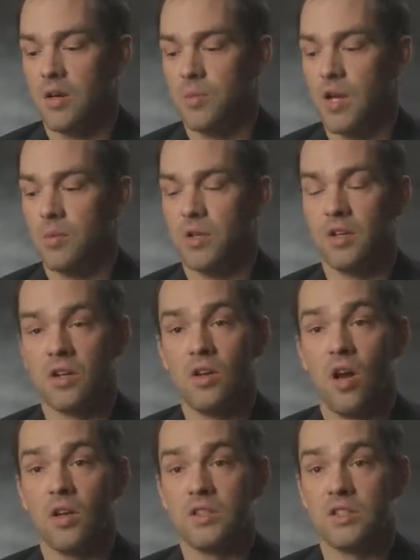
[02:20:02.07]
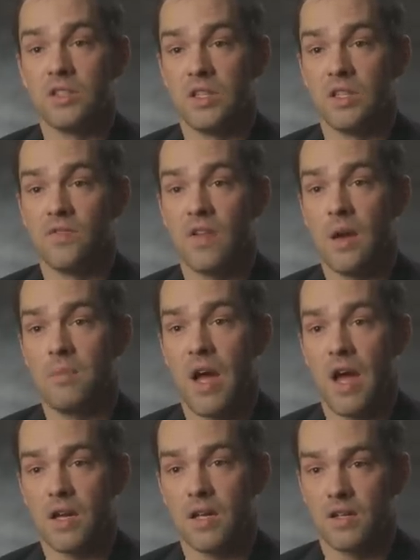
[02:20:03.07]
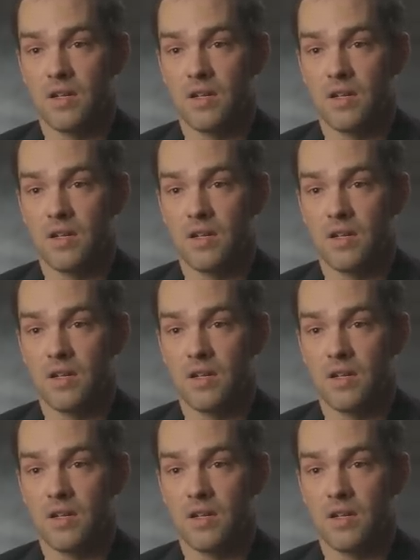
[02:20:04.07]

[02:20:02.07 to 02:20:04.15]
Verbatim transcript: to be able to acknowledge and give that back,